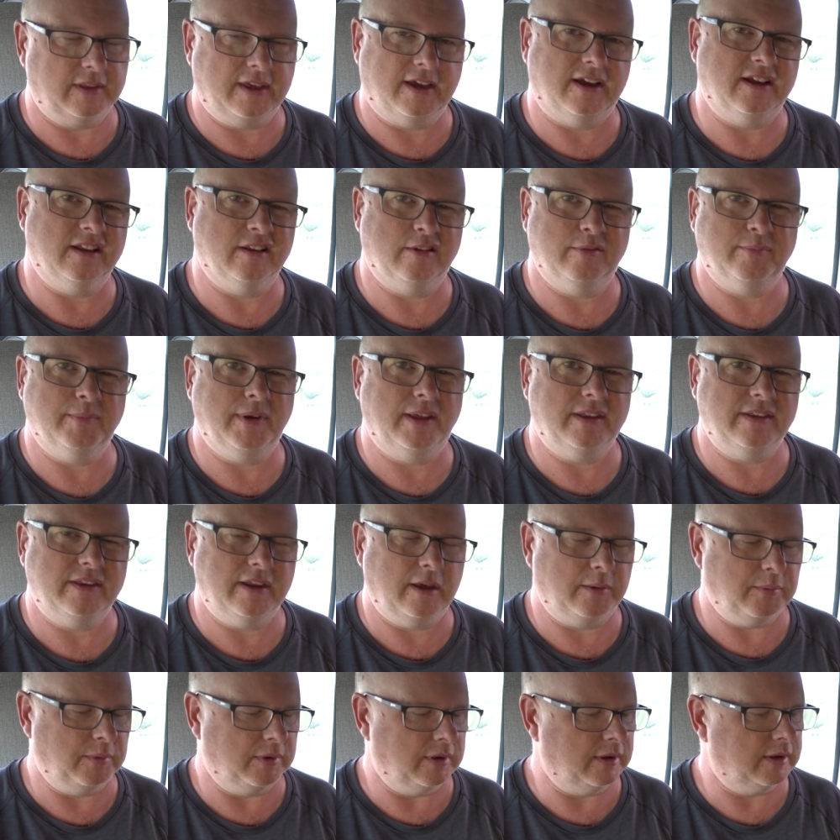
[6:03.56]
the Isle of Man
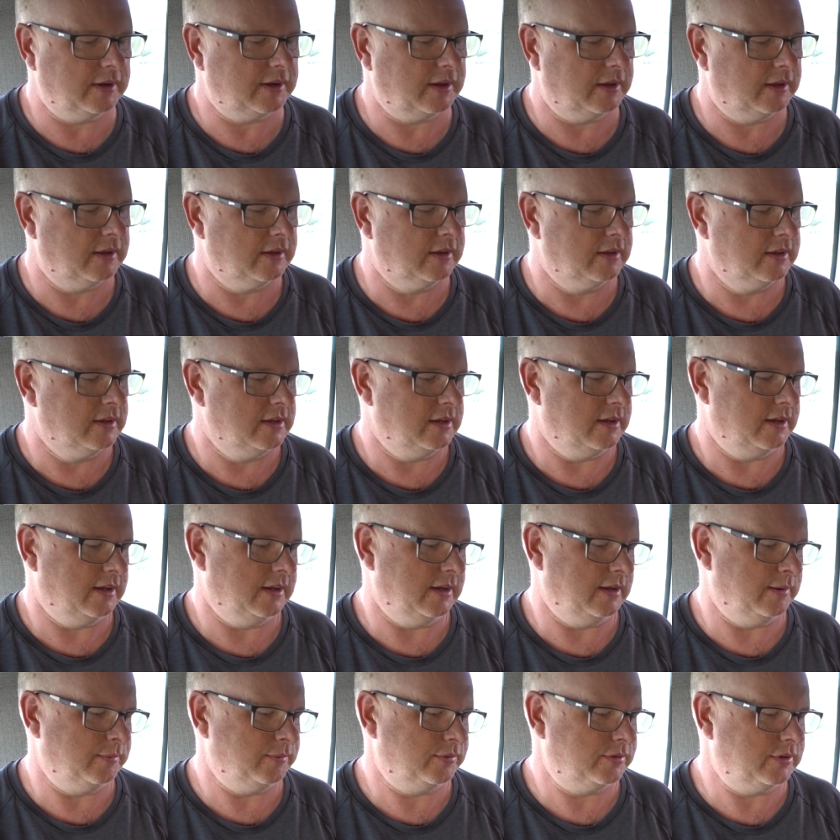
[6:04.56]
network.
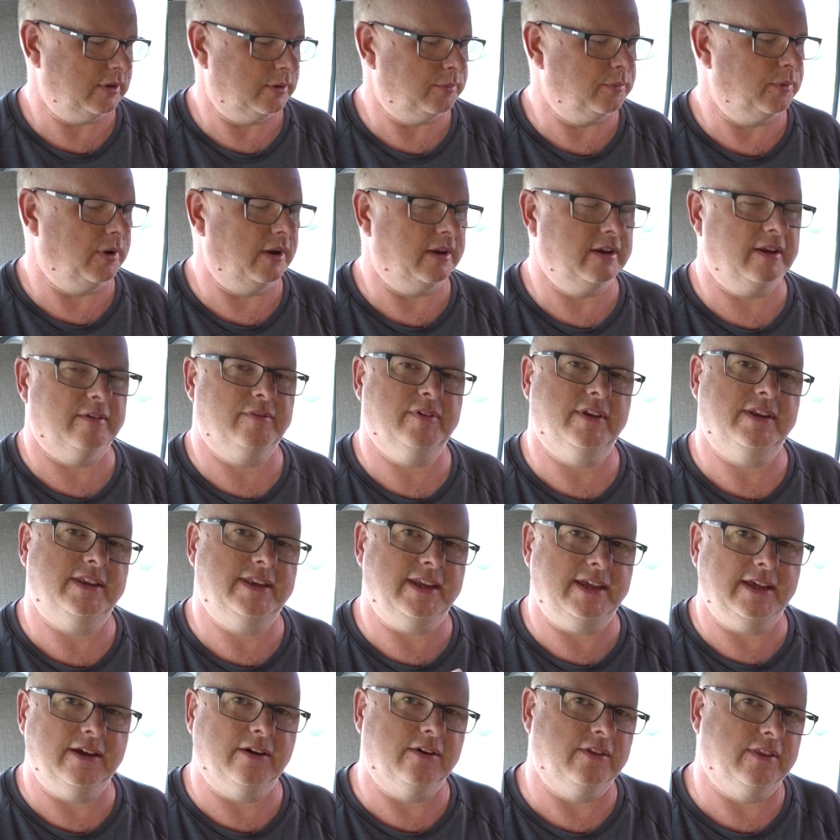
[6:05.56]
So whatever
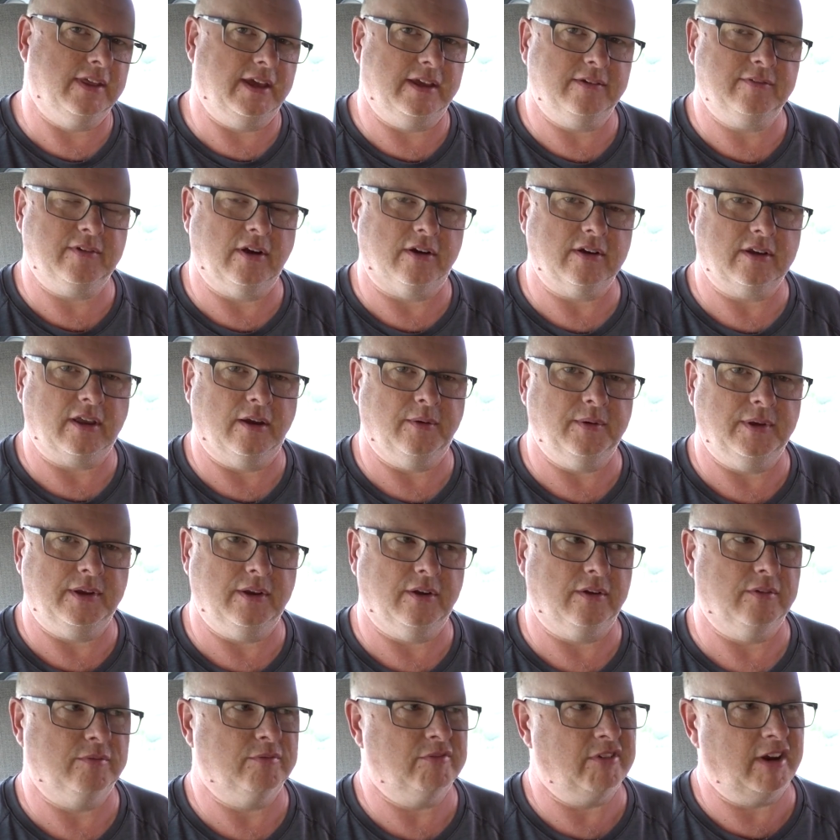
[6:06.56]
deal they've got going
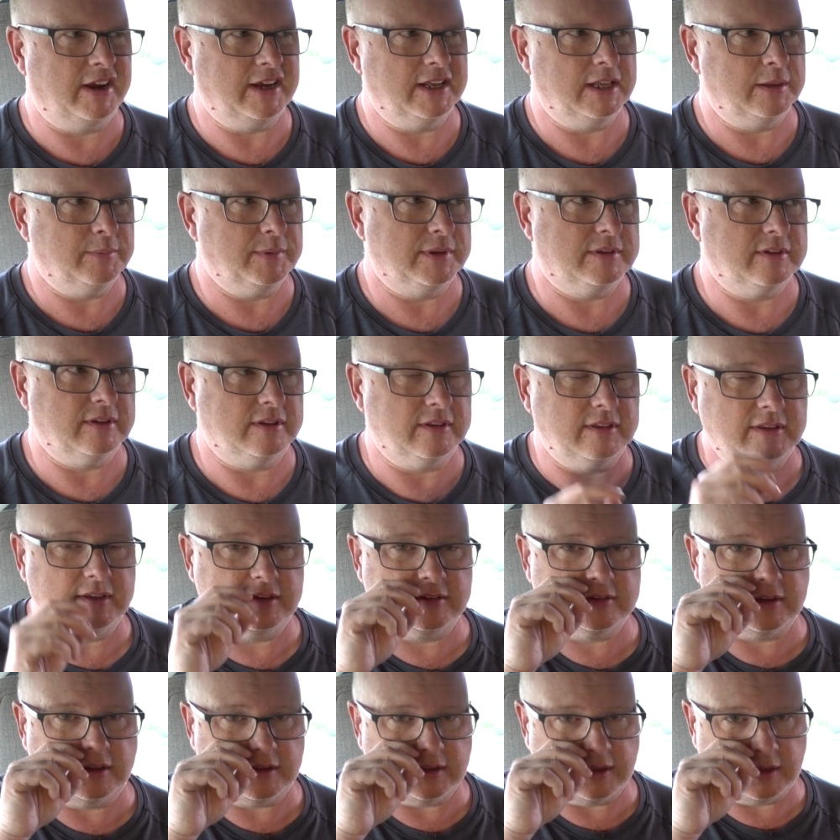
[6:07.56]
on, rate limited and
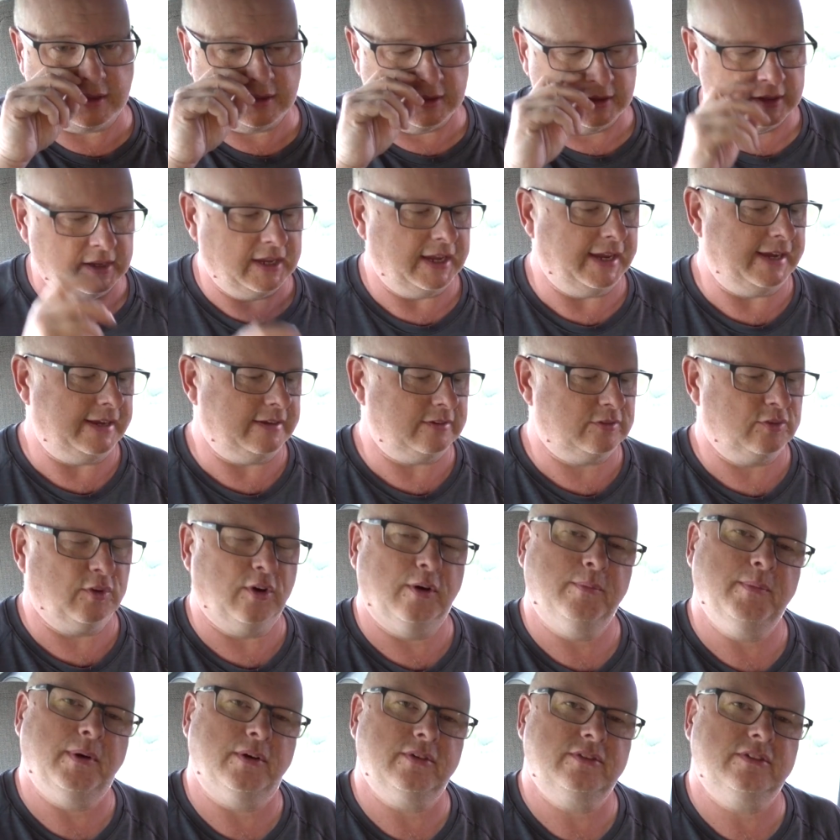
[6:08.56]
things like that, it's
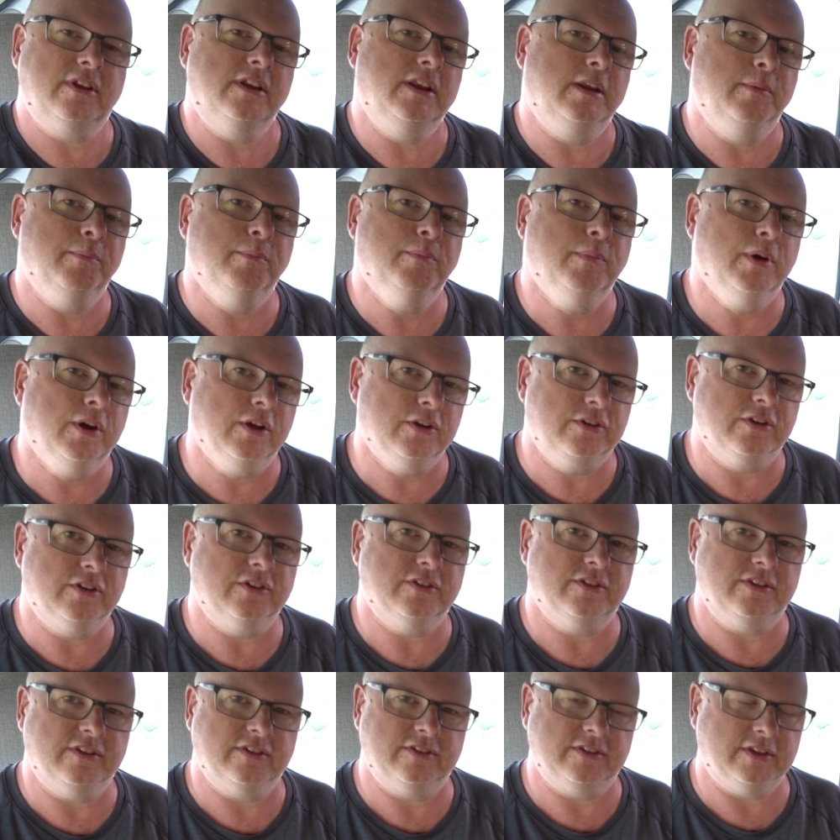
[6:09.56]
almost an
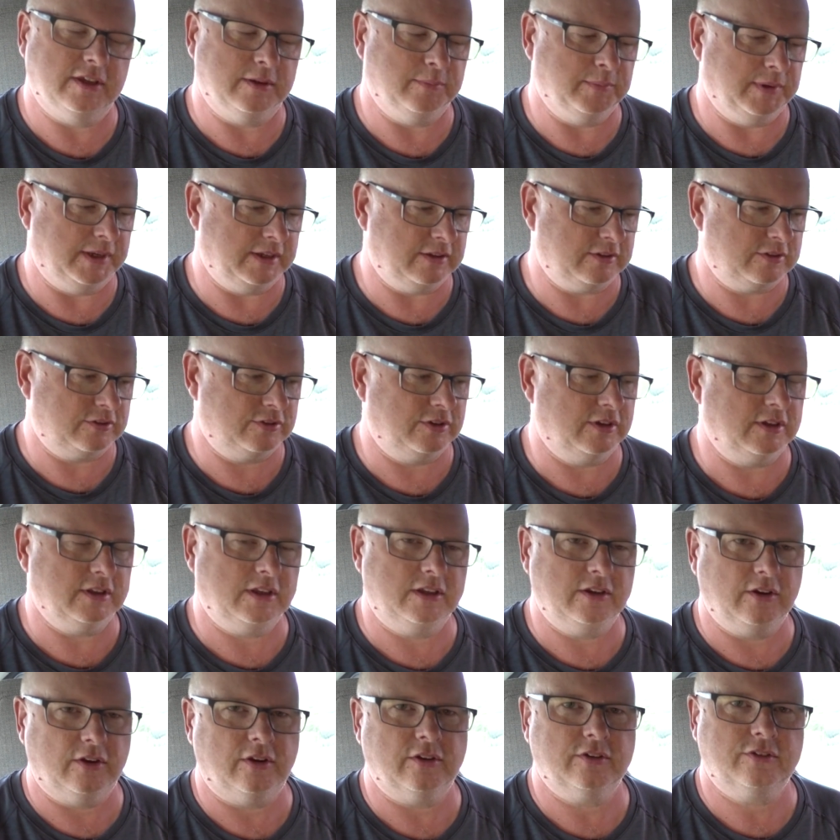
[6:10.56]
emergency SIM. It's
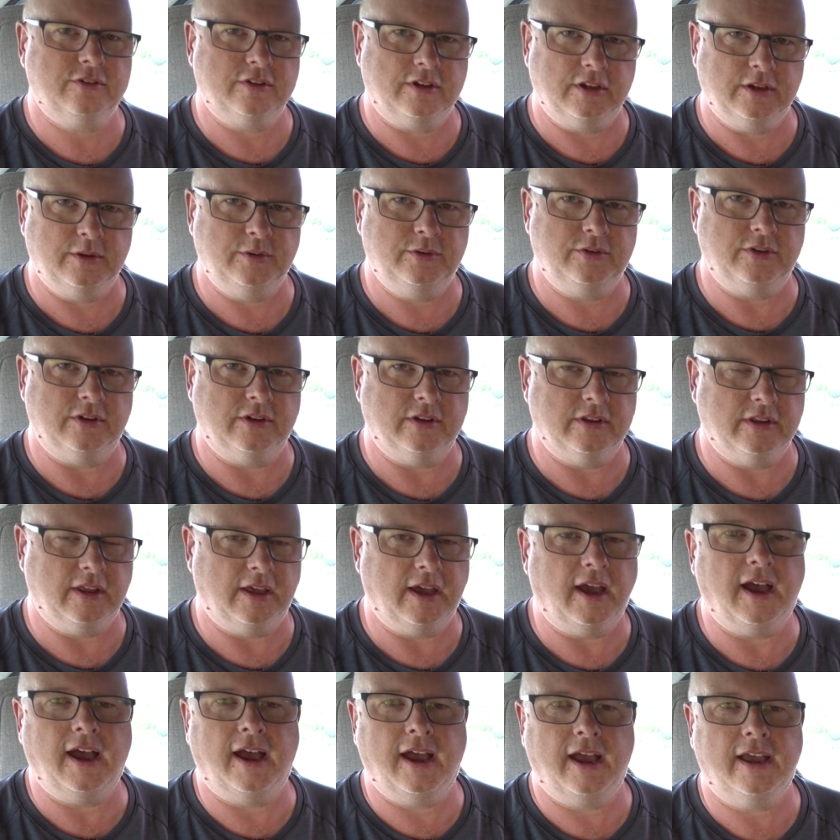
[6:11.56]
certainly not a solution
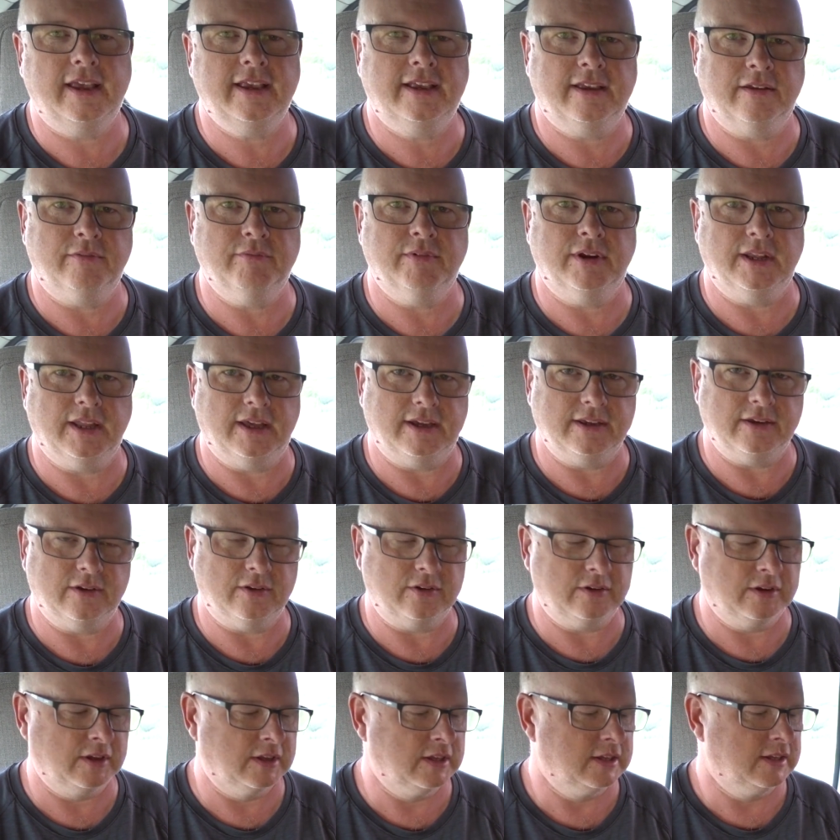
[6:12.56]
that I can rely
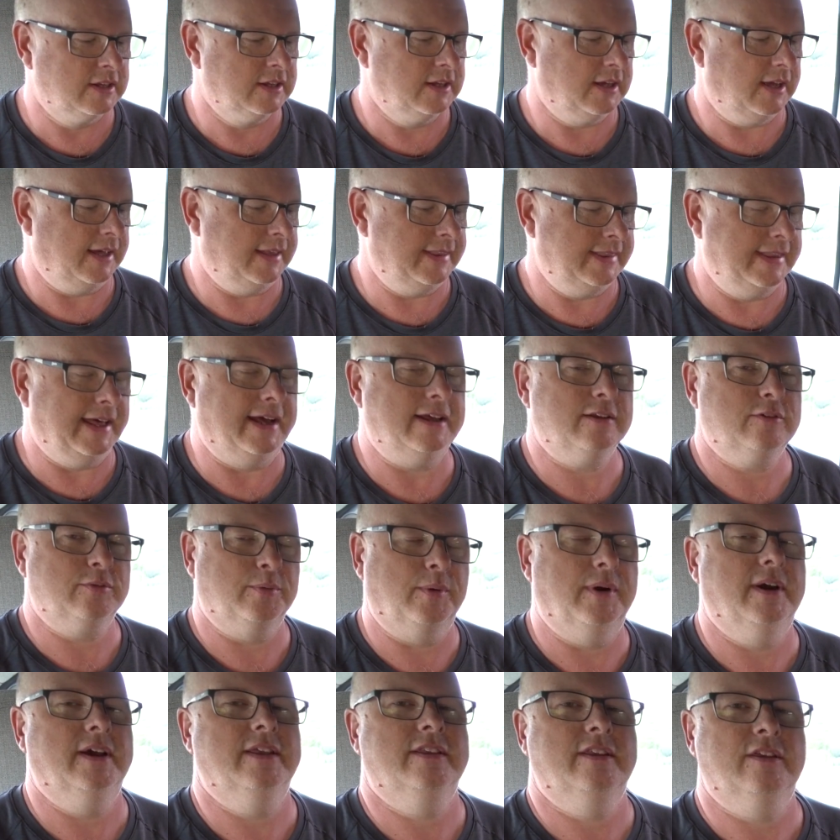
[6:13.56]
on, and that's
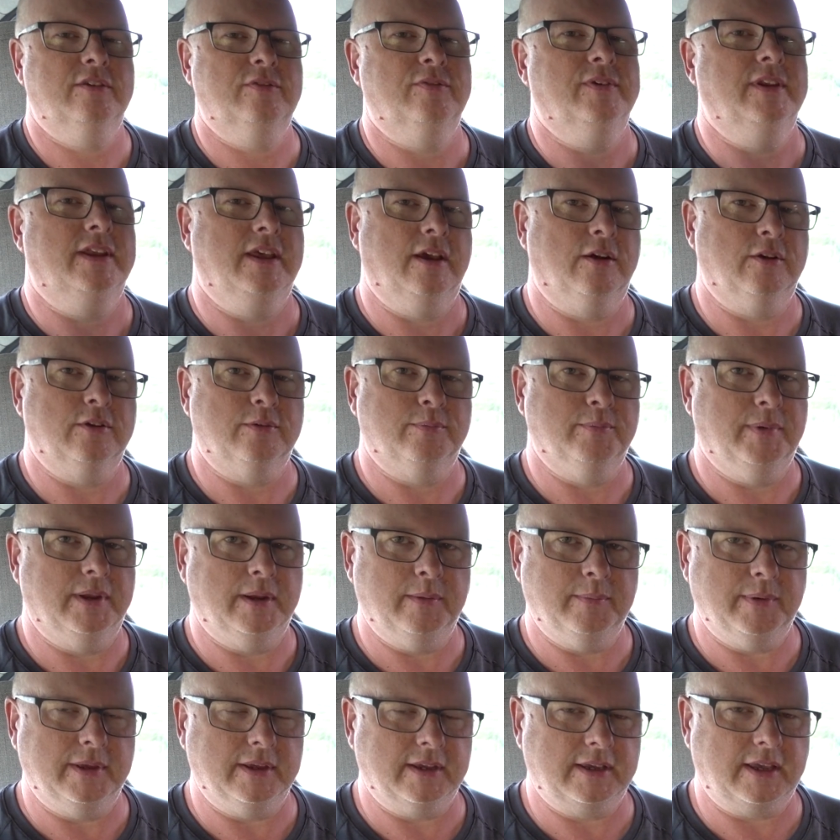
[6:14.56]
why this video has been
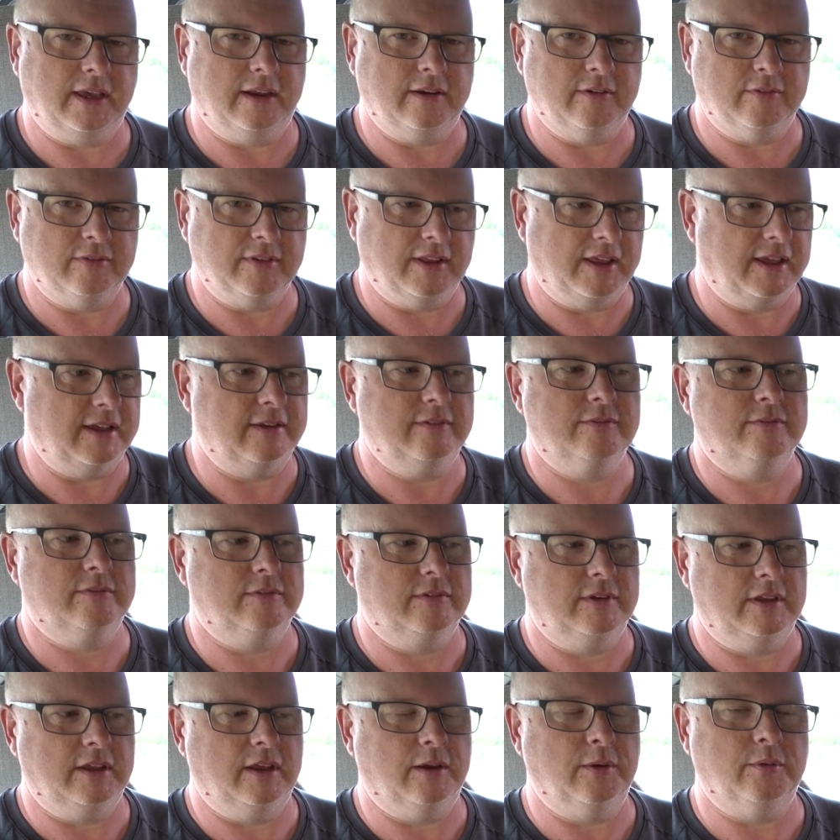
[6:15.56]
a bit kind of like,
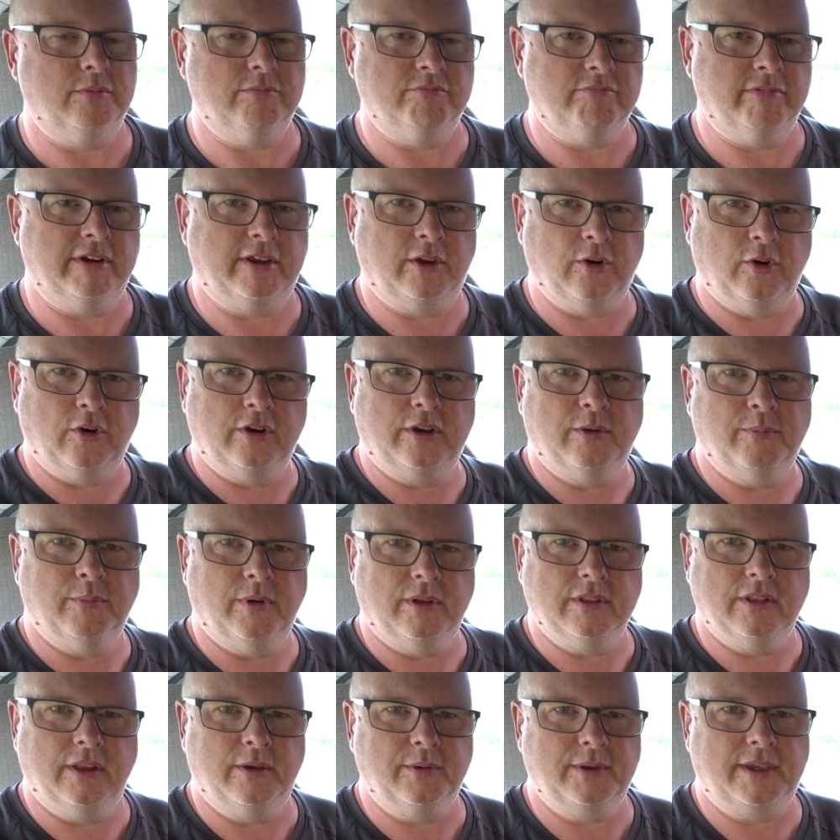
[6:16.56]
you know, recording
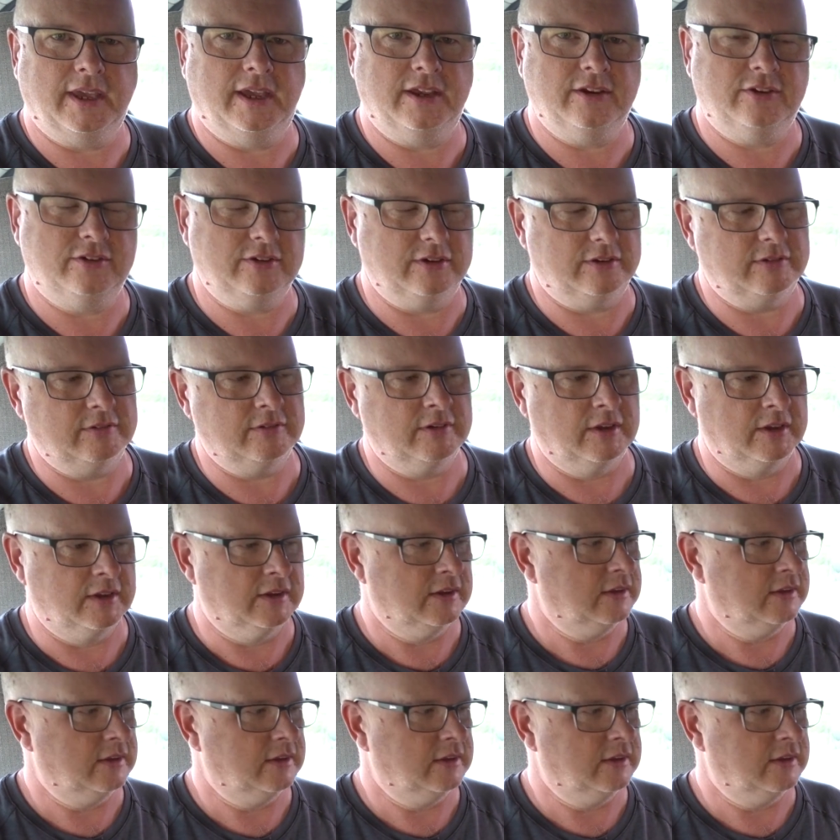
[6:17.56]
one location,